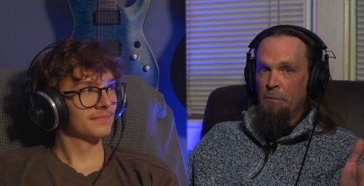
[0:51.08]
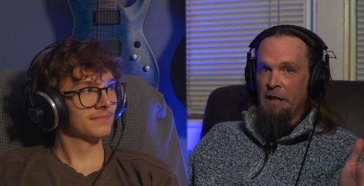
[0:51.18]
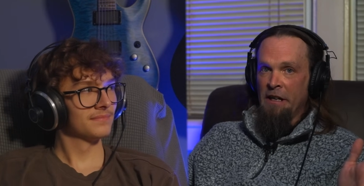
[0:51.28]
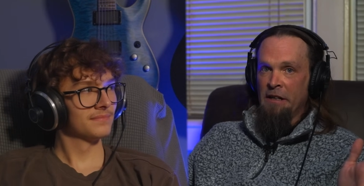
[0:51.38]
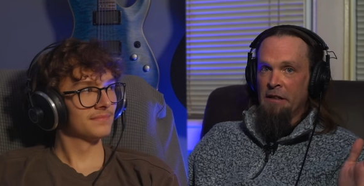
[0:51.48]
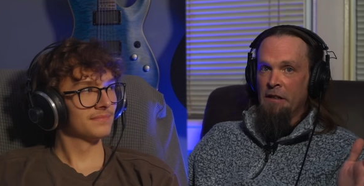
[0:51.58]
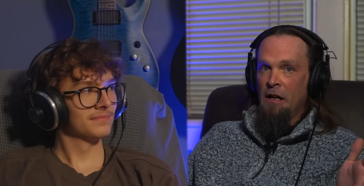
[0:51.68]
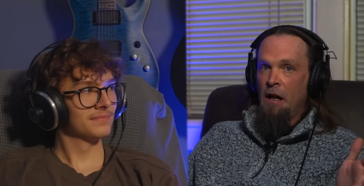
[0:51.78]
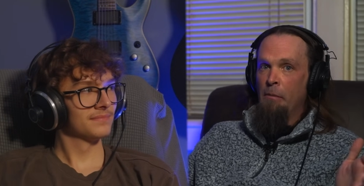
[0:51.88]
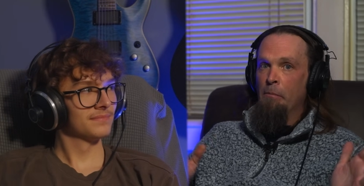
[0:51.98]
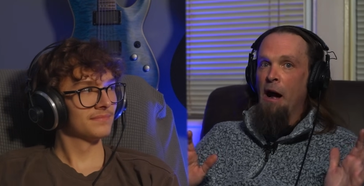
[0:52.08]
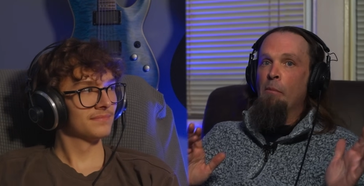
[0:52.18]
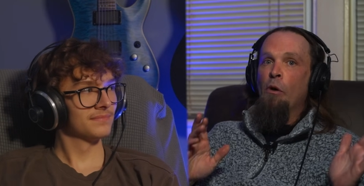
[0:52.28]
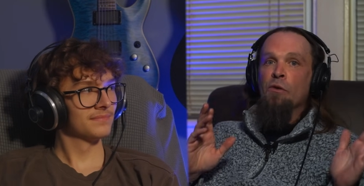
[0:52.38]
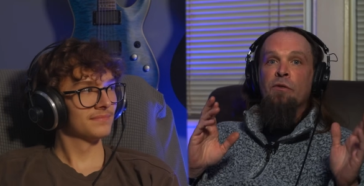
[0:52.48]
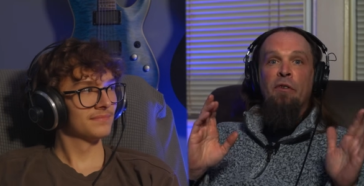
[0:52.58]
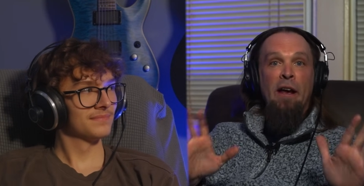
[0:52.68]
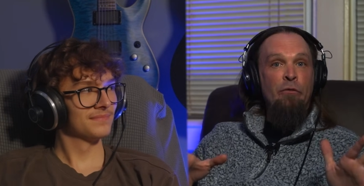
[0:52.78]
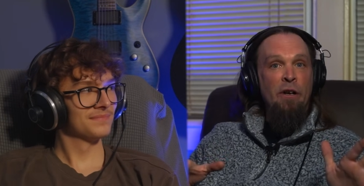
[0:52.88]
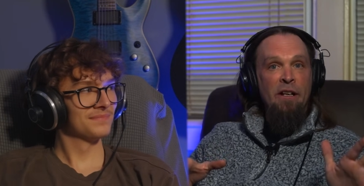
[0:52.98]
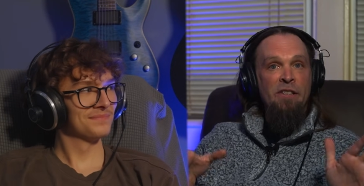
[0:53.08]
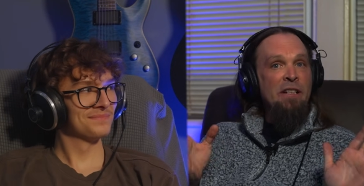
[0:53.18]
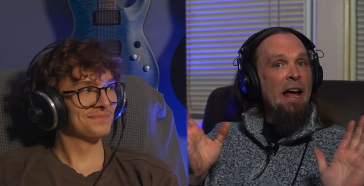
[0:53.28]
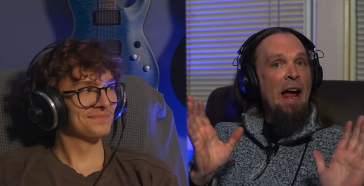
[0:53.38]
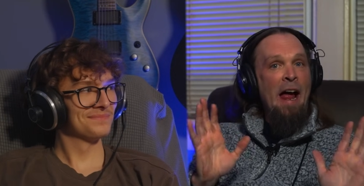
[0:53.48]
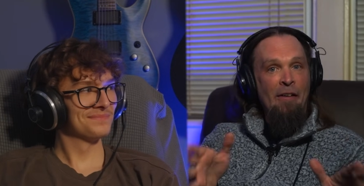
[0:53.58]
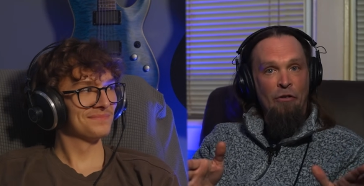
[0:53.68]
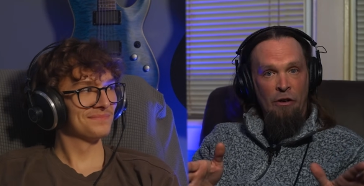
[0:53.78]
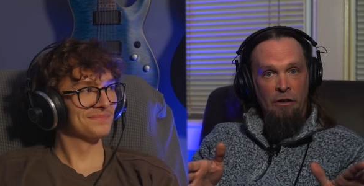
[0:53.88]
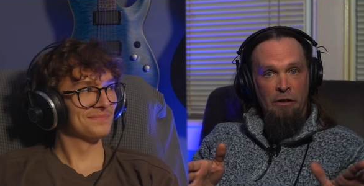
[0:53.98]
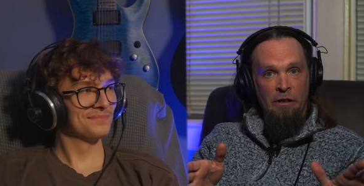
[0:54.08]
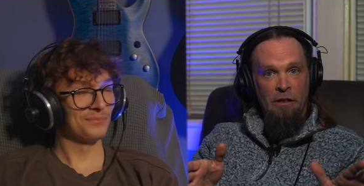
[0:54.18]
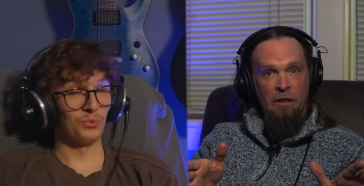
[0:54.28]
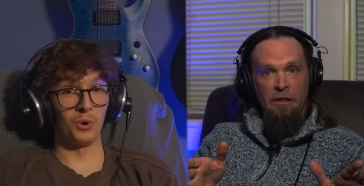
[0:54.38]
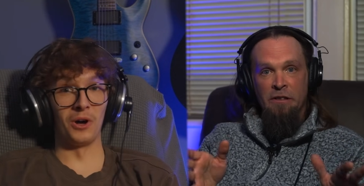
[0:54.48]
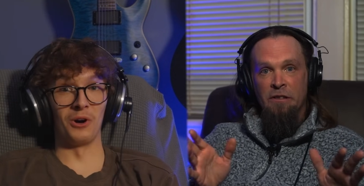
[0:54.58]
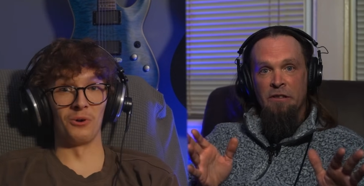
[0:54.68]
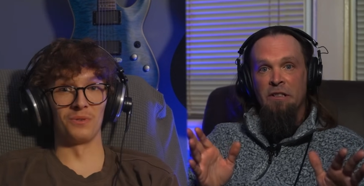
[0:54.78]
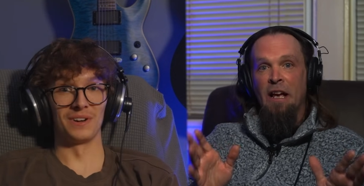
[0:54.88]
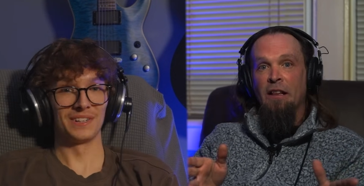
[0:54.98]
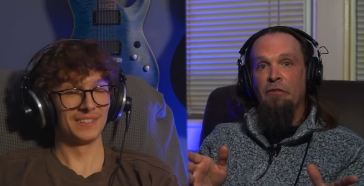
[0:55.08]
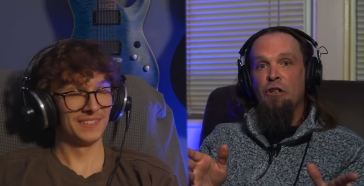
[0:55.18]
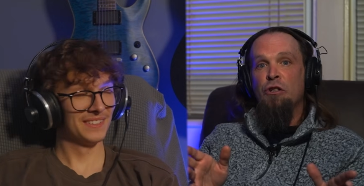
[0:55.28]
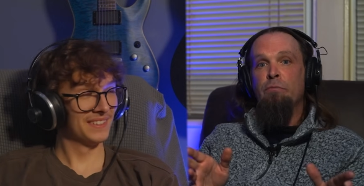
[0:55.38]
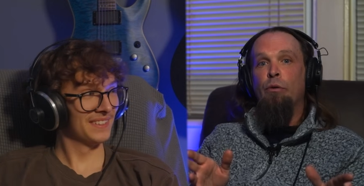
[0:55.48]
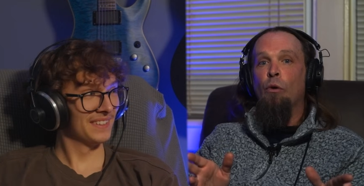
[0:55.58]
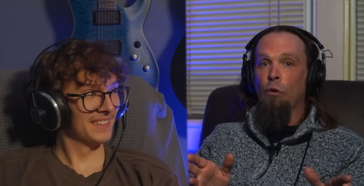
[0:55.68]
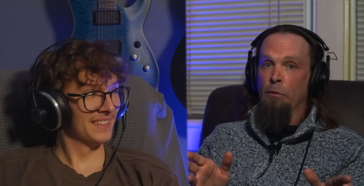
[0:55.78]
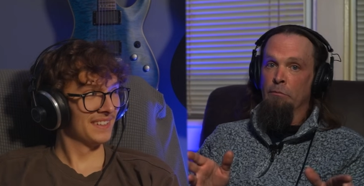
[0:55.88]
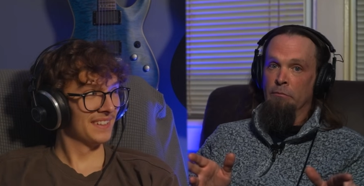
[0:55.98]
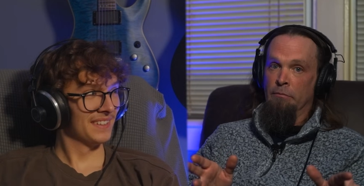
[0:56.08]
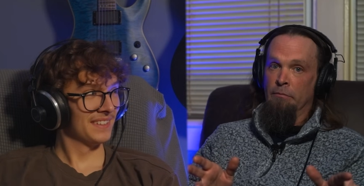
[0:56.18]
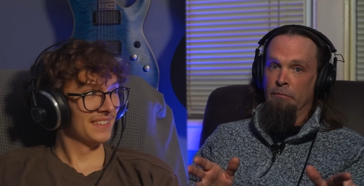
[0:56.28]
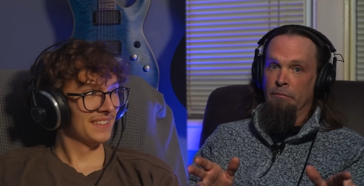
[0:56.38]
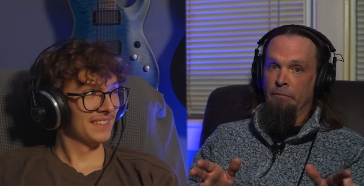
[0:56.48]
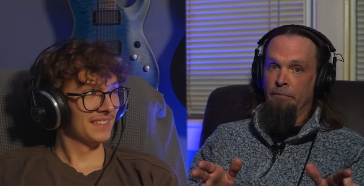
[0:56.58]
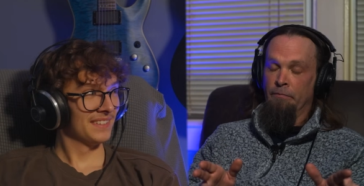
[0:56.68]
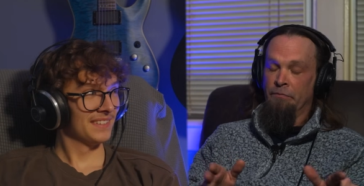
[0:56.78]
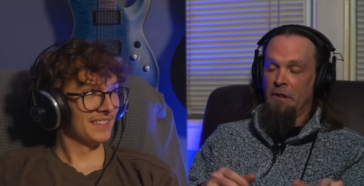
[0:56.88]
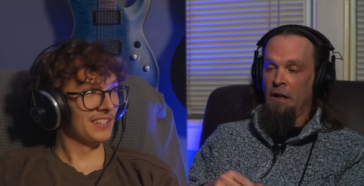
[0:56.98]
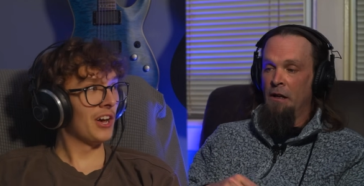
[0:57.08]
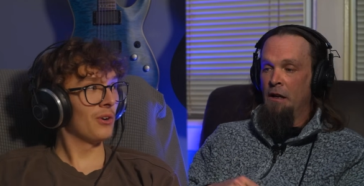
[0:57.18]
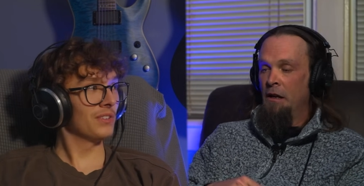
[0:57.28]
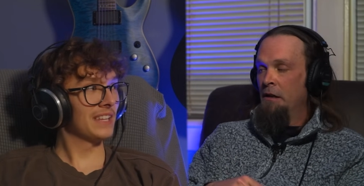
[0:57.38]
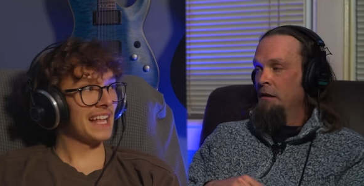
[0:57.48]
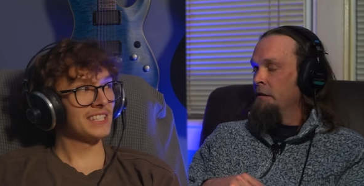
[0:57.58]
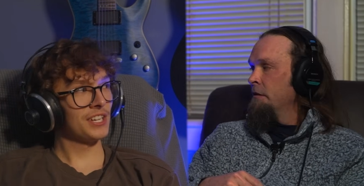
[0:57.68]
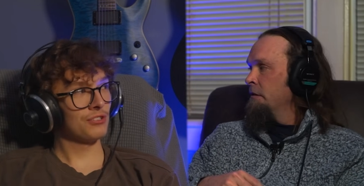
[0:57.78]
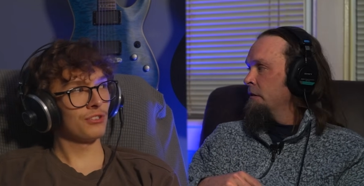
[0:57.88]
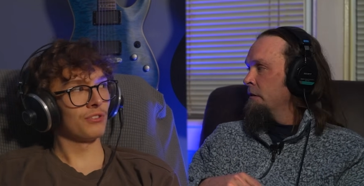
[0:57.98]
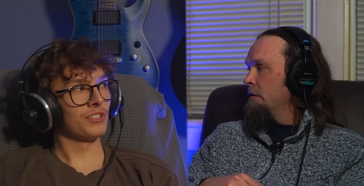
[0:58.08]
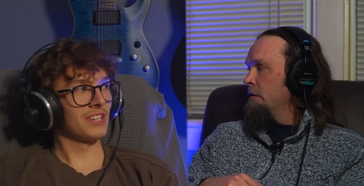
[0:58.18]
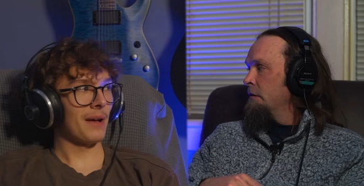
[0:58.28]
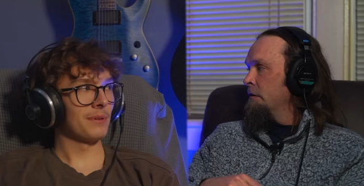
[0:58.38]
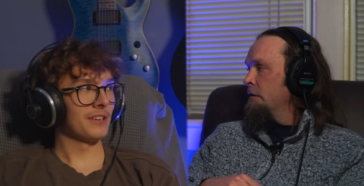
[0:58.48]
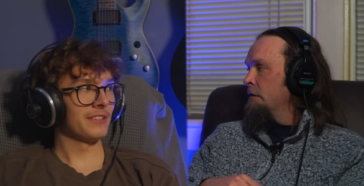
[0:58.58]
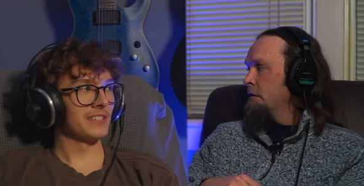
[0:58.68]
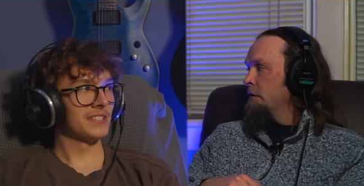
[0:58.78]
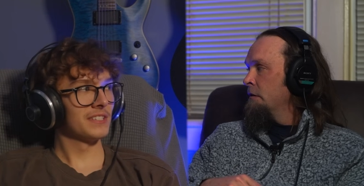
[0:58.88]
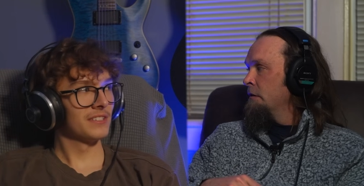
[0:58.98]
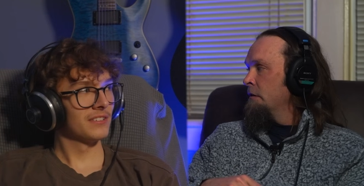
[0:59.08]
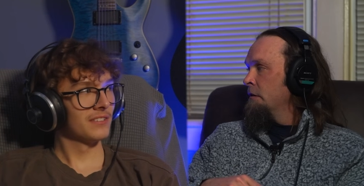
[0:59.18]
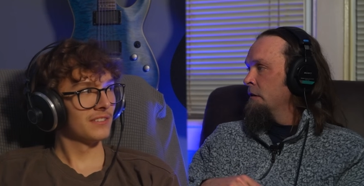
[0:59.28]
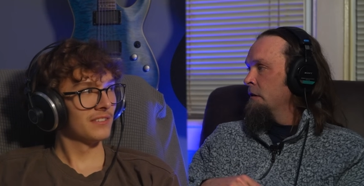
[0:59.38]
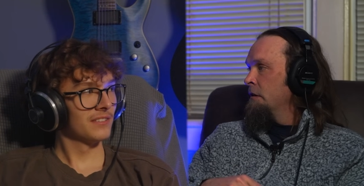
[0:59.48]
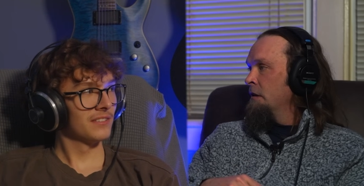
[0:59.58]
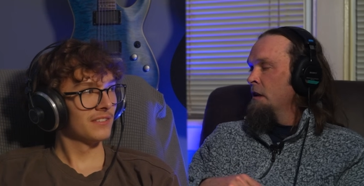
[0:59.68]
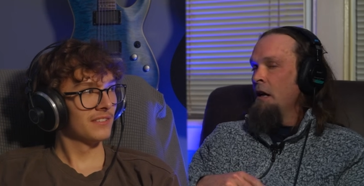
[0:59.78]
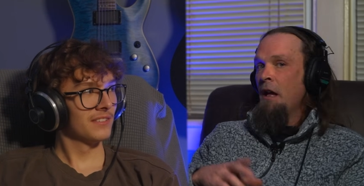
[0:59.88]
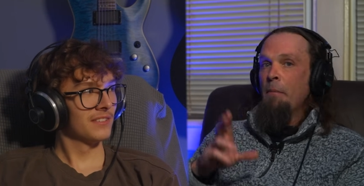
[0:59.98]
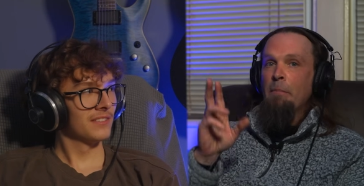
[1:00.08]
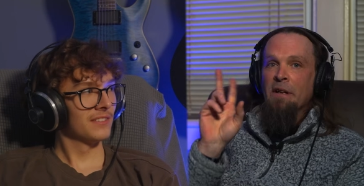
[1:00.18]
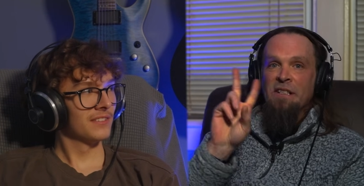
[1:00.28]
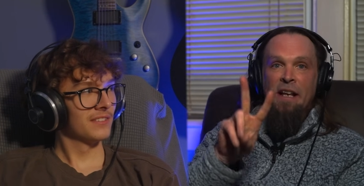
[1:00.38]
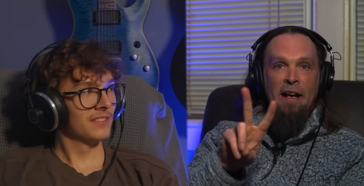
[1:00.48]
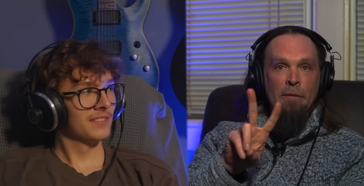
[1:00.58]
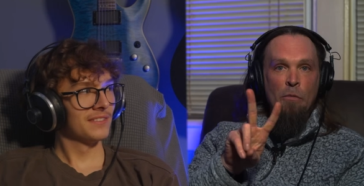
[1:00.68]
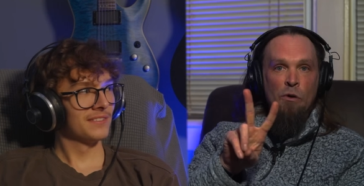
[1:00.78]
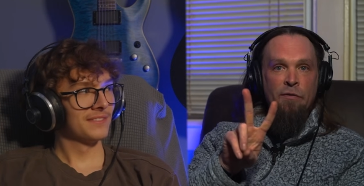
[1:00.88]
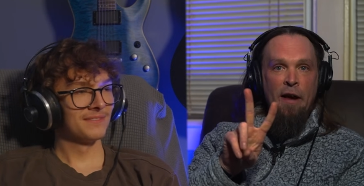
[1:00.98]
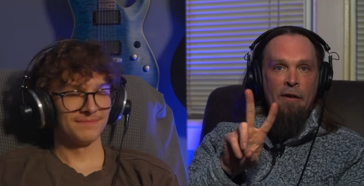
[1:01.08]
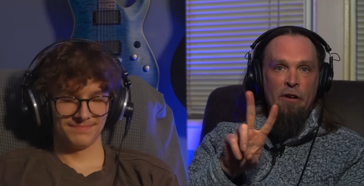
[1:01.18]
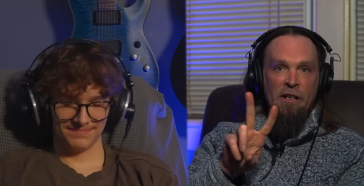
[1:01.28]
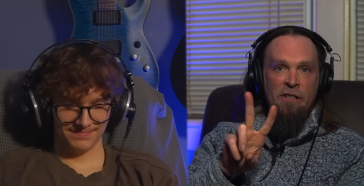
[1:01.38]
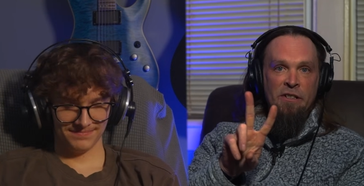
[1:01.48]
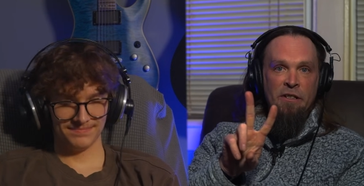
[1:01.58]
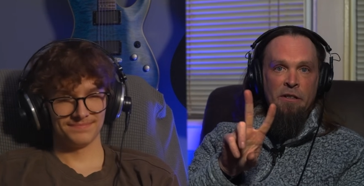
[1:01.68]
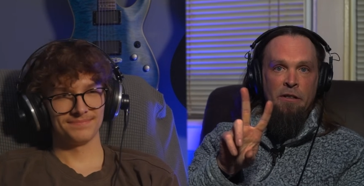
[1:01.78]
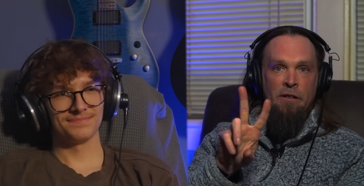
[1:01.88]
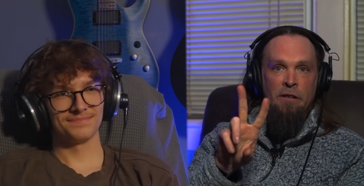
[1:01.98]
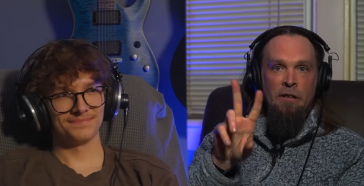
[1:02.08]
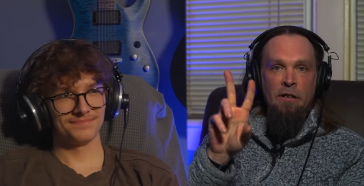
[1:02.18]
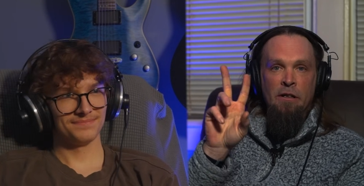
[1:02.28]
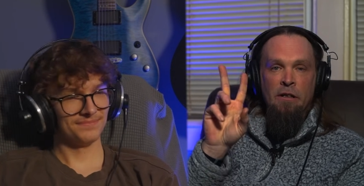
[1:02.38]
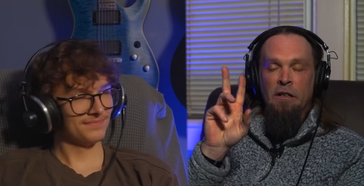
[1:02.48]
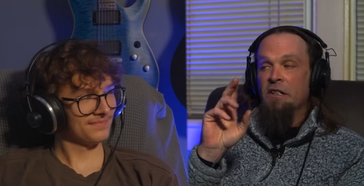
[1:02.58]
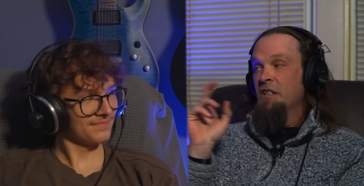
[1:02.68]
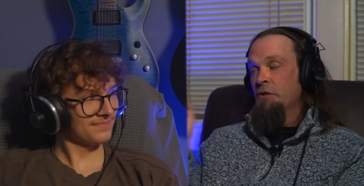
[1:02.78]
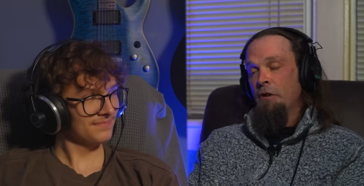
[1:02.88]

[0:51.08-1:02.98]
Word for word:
Speaker 1: be my most favoriteest ever television program.
Speaker 2: No, that's not true because Top Gear is.
Speaker 1: My second most favorite is, because he's